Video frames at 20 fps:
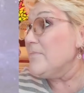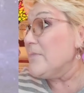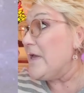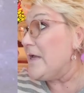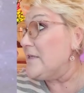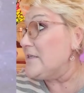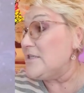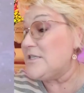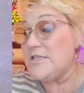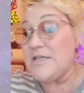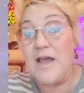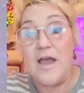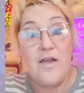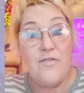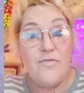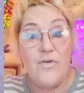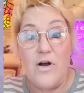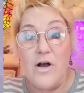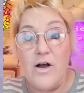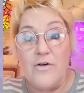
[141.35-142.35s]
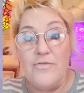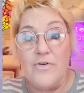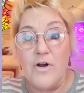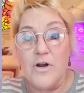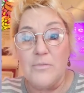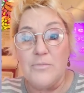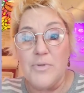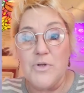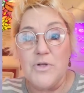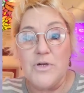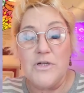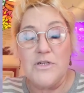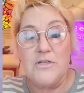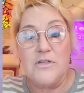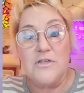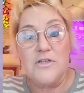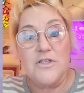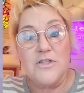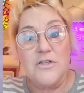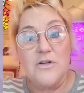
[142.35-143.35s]
and stave off our ability to
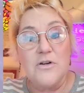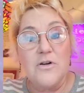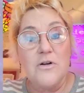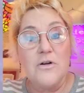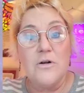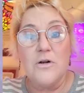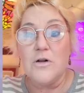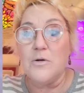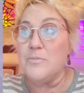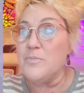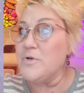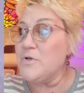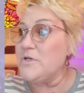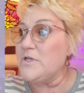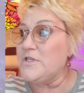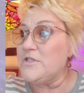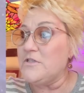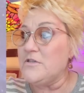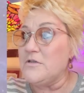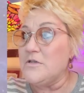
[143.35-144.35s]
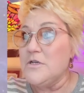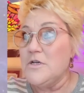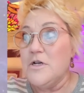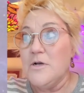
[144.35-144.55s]
discern or our ability to